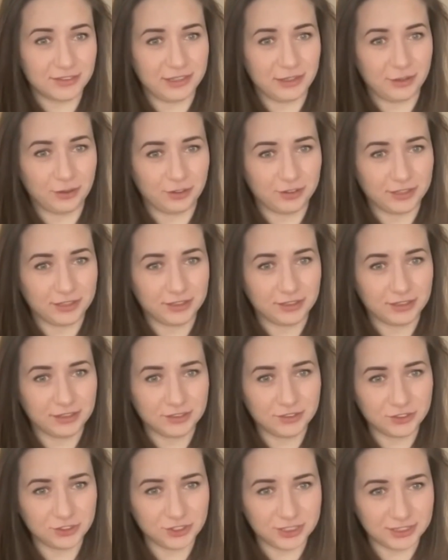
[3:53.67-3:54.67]
like on a
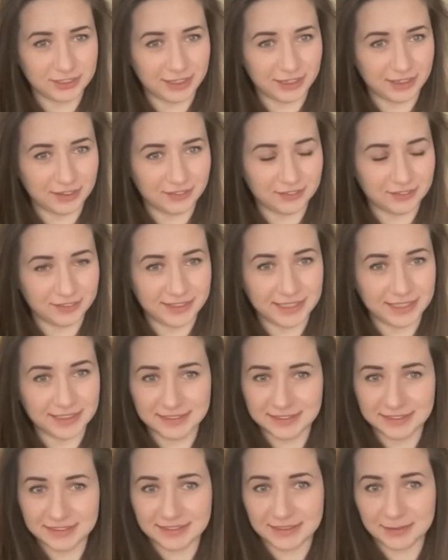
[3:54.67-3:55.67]
country level,
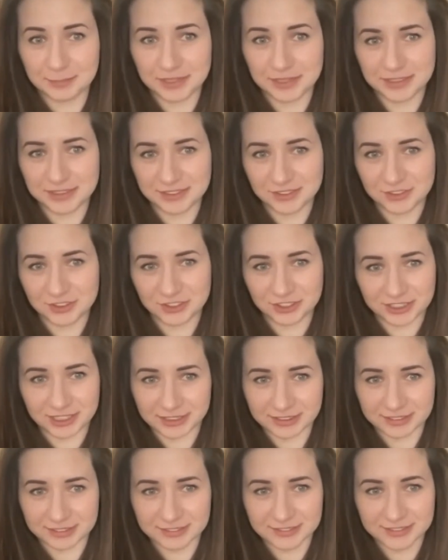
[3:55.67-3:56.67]
that's a
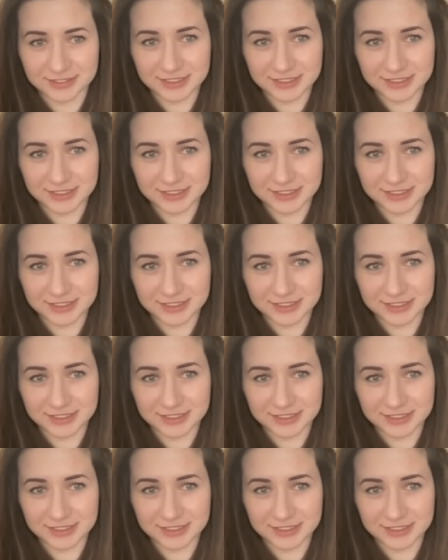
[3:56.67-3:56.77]
mystery